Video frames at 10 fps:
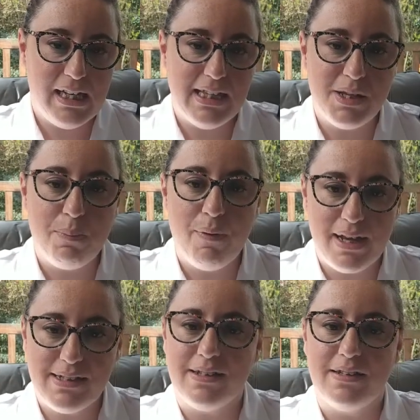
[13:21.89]
in the
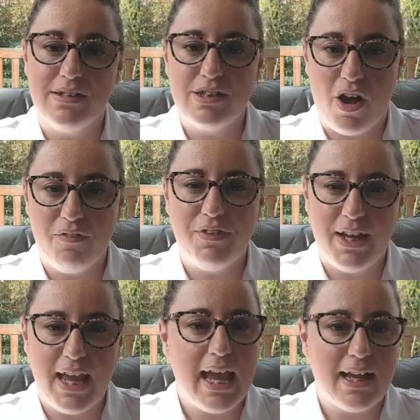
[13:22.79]
presence of the
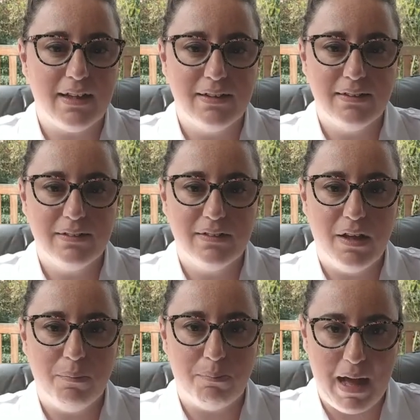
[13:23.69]
King,
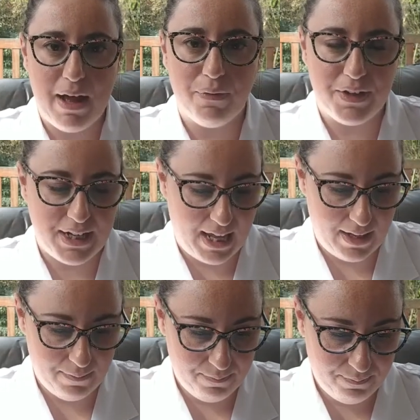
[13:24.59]
bow the knee.